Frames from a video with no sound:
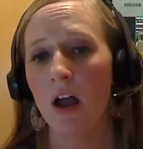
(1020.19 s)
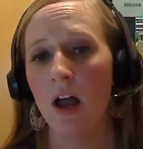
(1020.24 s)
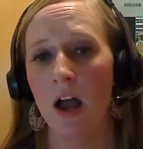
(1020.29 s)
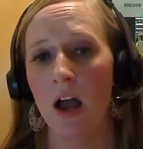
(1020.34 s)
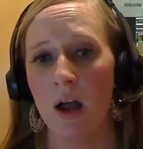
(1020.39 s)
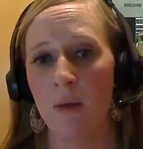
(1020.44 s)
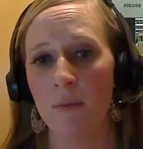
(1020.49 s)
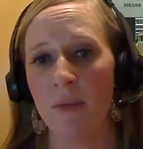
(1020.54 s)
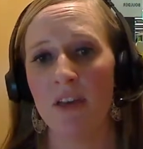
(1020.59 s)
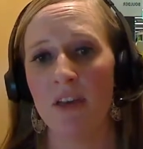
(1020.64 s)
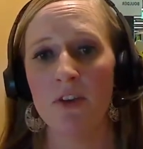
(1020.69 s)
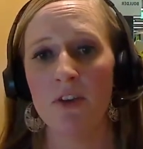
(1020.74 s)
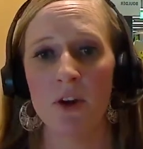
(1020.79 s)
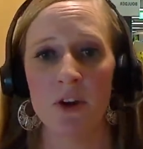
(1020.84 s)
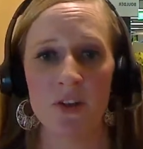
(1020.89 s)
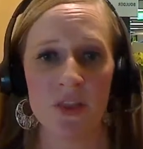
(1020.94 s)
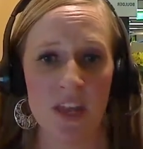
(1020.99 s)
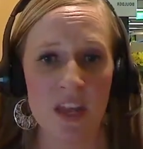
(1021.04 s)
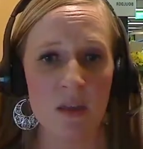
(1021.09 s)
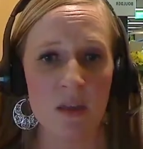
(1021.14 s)
If you're
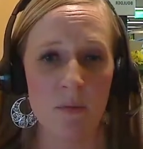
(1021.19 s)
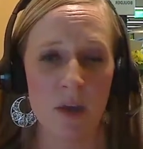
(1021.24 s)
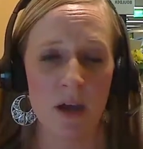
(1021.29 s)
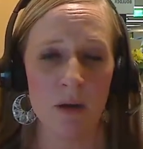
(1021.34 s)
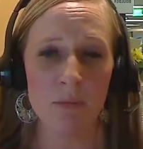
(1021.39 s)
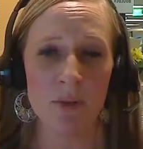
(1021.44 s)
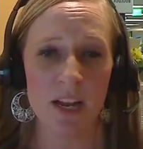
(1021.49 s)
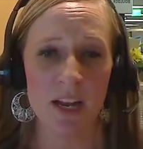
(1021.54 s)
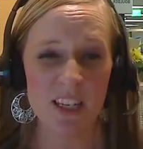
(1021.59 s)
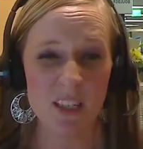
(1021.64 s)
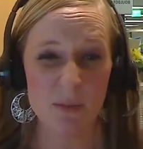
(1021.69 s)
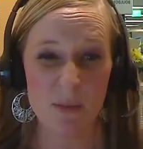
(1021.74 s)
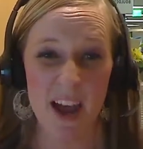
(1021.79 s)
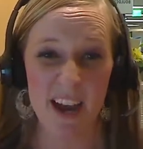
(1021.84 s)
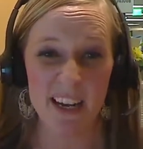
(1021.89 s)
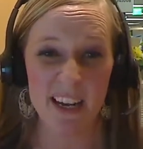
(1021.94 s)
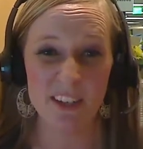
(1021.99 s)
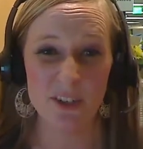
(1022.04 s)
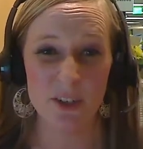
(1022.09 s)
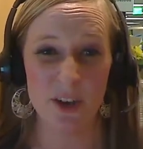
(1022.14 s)
in the Email Plus
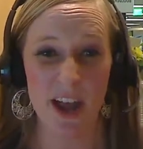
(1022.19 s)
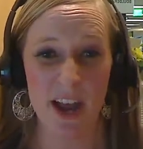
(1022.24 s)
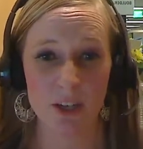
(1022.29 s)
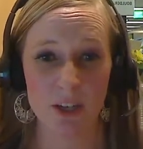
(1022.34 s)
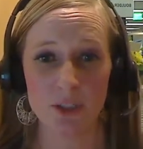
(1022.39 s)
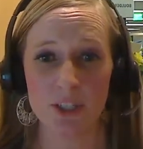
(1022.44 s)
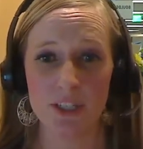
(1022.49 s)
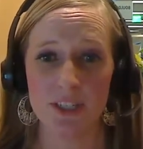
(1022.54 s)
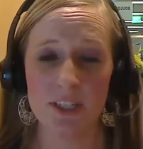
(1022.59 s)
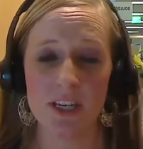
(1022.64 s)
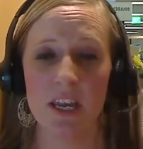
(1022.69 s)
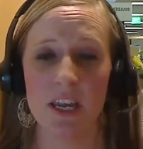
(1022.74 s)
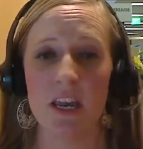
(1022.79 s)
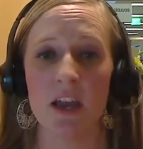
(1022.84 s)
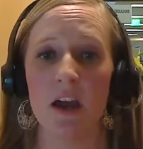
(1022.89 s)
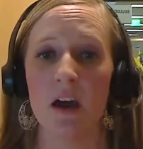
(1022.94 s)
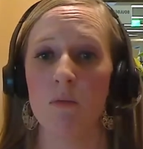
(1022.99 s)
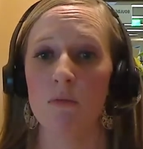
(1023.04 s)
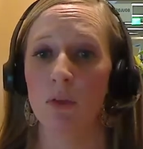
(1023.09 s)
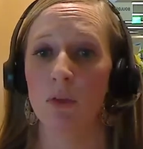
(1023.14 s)
package, you'll actually
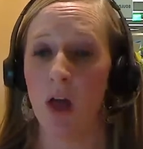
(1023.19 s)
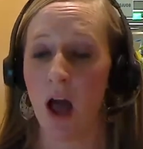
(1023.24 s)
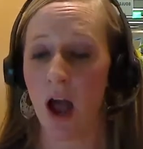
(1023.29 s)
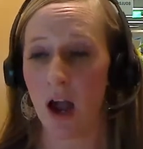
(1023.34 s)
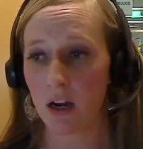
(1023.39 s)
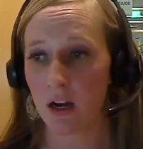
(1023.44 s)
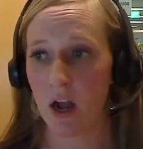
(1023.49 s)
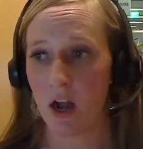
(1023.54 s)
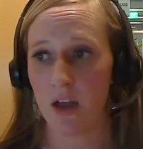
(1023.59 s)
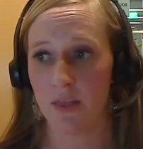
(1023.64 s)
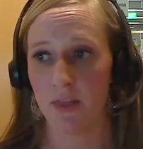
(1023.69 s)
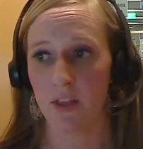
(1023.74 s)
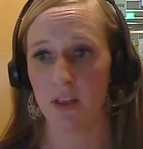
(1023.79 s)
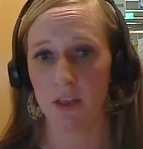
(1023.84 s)
see a block on the